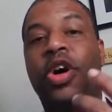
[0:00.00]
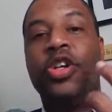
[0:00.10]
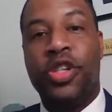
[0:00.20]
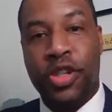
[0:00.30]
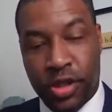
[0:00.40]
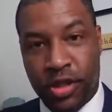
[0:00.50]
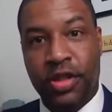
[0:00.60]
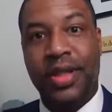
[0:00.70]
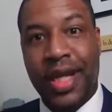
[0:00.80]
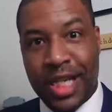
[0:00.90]
us,
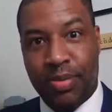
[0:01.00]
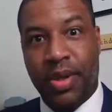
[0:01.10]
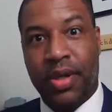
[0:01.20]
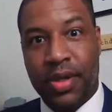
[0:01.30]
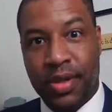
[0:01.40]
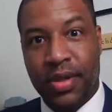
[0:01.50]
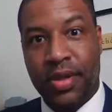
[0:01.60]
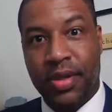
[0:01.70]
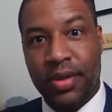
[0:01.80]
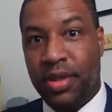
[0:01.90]
the taxpayers.
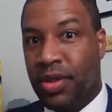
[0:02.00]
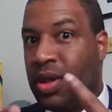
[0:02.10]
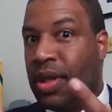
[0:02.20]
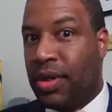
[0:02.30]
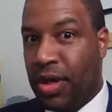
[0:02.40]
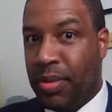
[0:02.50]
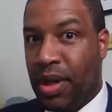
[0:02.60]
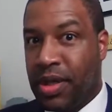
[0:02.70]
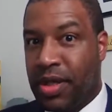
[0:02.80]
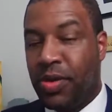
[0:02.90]
You're not our
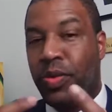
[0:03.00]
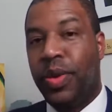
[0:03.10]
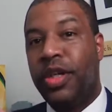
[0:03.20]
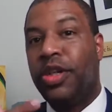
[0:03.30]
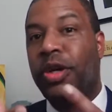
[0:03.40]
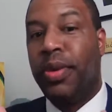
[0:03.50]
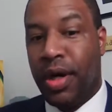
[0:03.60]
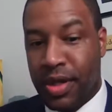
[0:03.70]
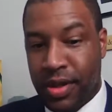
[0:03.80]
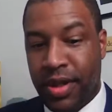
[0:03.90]
boss. We're your
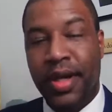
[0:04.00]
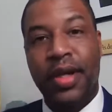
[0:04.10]
boss.